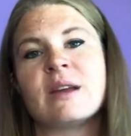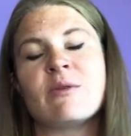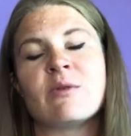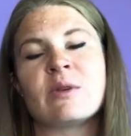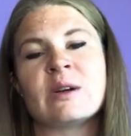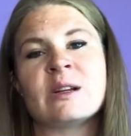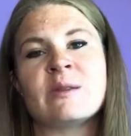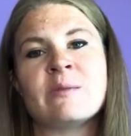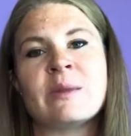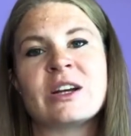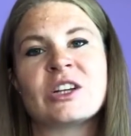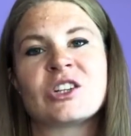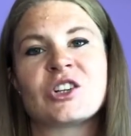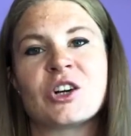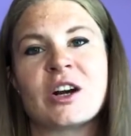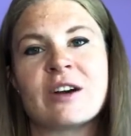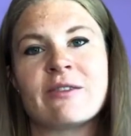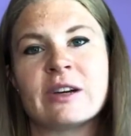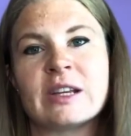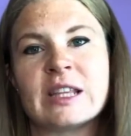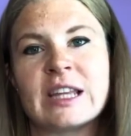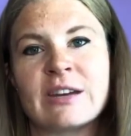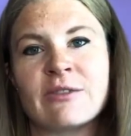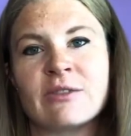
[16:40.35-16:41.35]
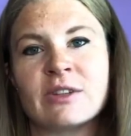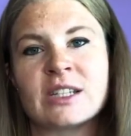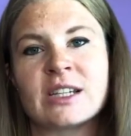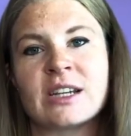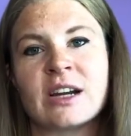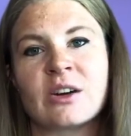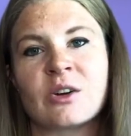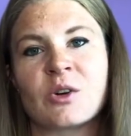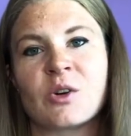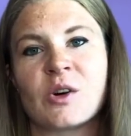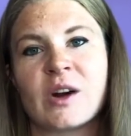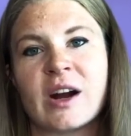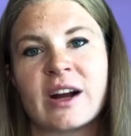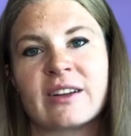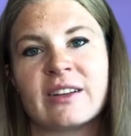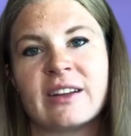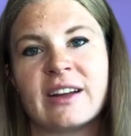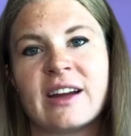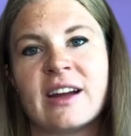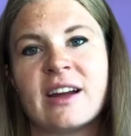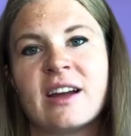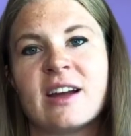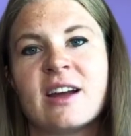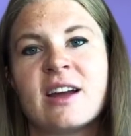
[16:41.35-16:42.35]
he wanted to make sure everything was done
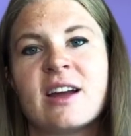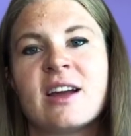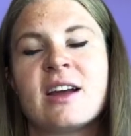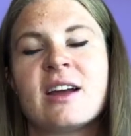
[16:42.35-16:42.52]
correctly.